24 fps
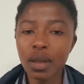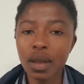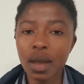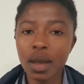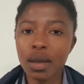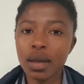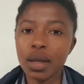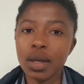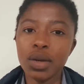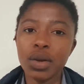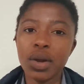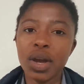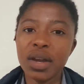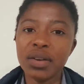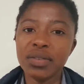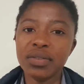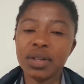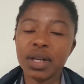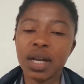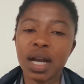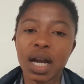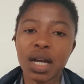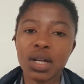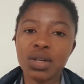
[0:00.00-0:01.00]

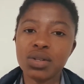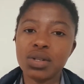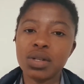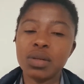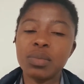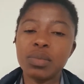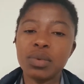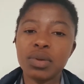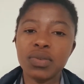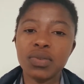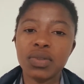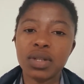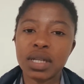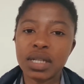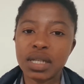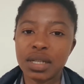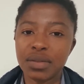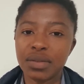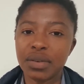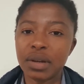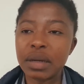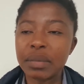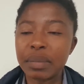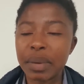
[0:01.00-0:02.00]
every country moves at
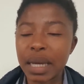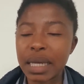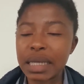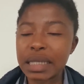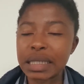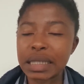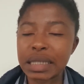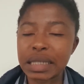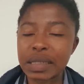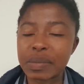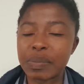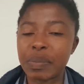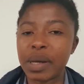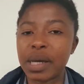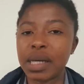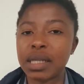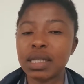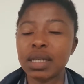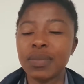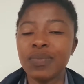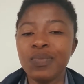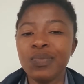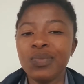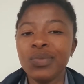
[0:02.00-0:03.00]
different paces,
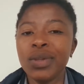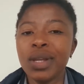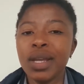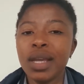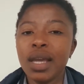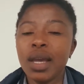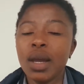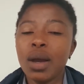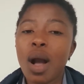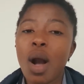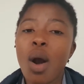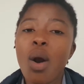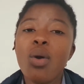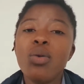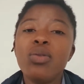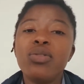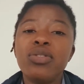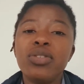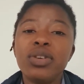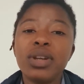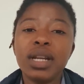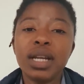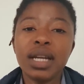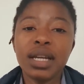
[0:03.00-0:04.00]
but
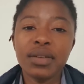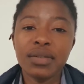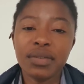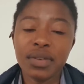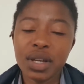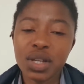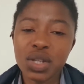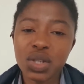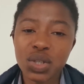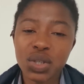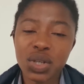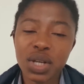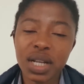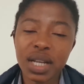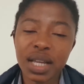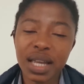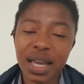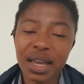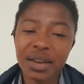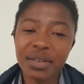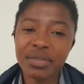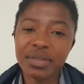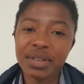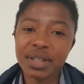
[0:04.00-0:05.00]
hopefully eventually
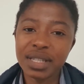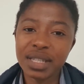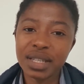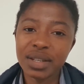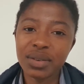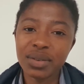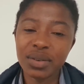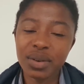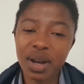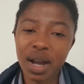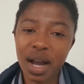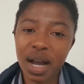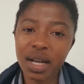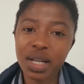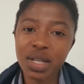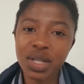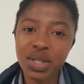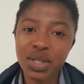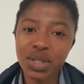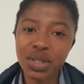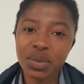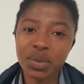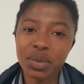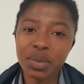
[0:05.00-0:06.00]
every single
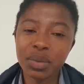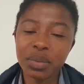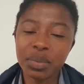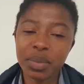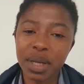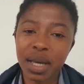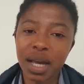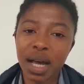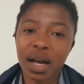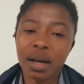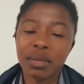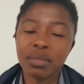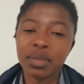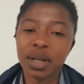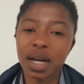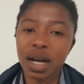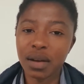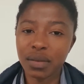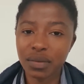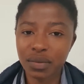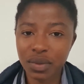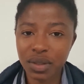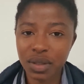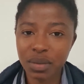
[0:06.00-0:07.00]
country will become
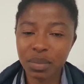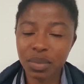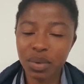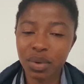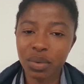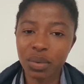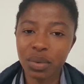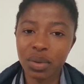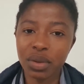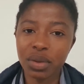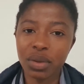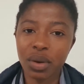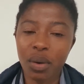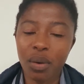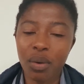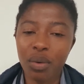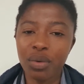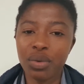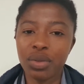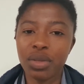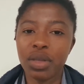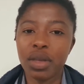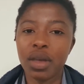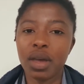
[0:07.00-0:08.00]
comfortable with the
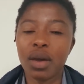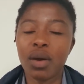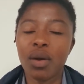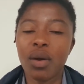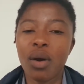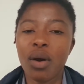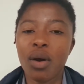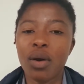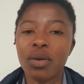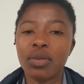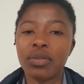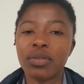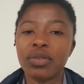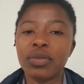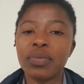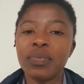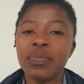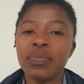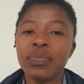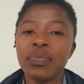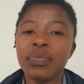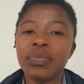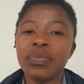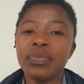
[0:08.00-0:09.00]
whole thing of
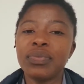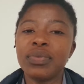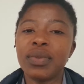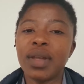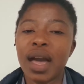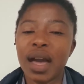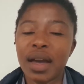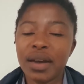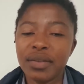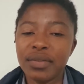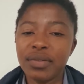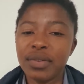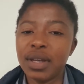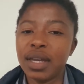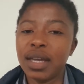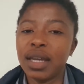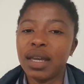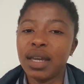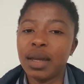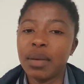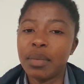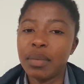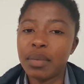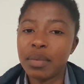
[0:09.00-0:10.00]

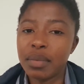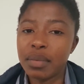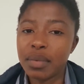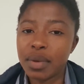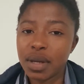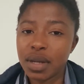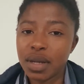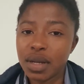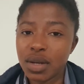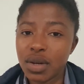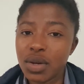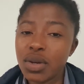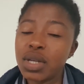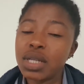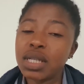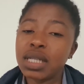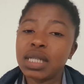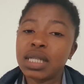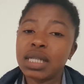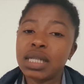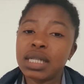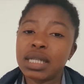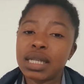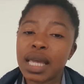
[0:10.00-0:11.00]
having
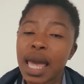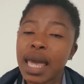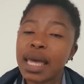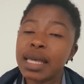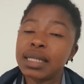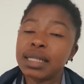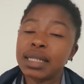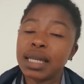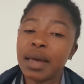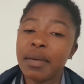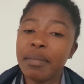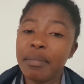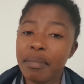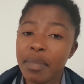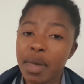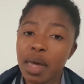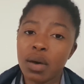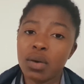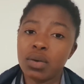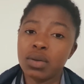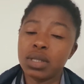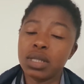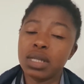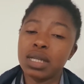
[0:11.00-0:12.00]
nurses as
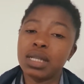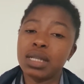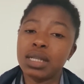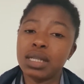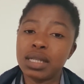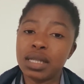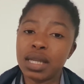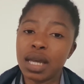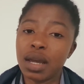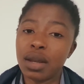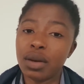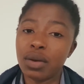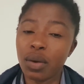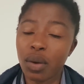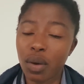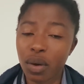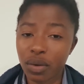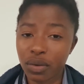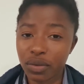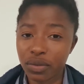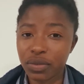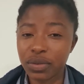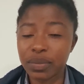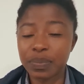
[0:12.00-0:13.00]
males instead
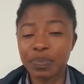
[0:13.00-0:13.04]
of